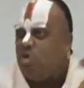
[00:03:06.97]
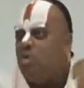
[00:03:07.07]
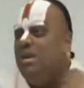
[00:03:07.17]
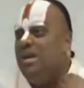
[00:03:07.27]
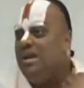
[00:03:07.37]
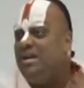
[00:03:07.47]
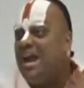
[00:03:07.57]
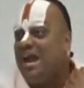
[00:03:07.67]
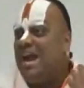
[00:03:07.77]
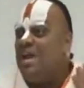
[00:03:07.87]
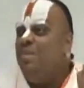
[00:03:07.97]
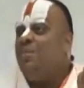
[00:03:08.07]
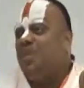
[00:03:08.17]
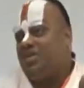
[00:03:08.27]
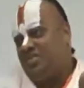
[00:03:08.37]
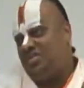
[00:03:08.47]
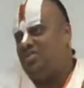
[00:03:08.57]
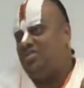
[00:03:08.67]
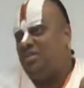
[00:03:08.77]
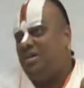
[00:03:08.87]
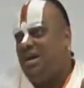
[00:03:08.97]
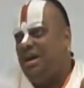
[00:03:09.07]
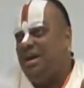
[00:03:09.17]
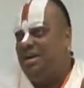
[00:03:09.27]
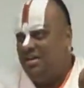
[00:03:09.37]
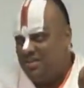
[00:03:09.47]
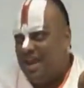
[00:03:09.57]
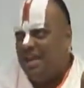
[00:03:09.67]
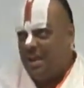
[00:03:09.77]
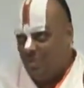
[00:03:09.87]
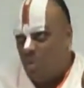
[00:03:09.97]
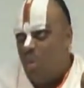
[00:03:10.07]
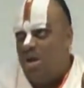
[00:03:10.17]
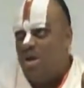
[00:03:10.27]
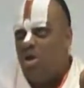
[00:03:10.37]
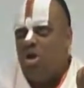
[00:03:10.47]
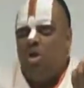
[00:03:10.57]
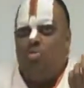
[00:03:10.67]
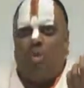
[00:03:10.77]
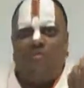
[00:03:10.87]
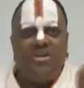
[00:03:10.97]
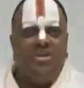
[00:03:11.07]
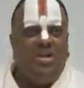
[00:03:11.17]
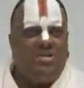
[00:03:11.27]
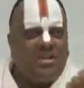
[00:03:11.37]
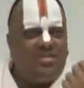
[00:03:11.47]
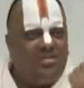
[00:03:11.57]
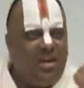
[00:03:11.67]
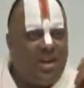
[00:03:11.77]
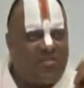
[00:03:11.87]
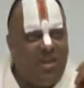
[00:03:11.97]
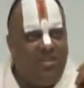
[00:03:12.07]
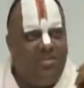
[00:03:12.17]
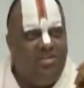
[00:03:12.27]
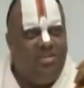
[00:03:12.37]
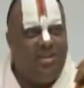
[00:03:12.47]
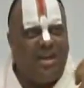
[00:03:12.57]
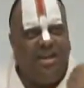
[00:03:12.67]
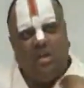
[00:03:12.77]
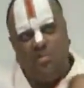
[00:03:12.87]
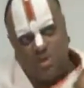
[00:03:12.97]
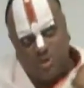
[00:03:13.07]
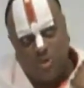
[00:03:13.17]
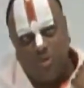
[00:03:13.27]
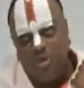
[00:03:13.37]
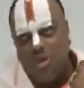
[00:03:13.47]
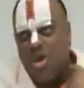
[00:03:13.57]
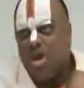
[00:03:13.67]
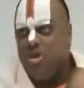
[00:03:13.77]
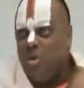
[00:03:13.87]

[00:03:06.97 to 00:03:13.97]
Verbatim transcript: not only getting academic success in designing number one, professional success and excellence in designing number two,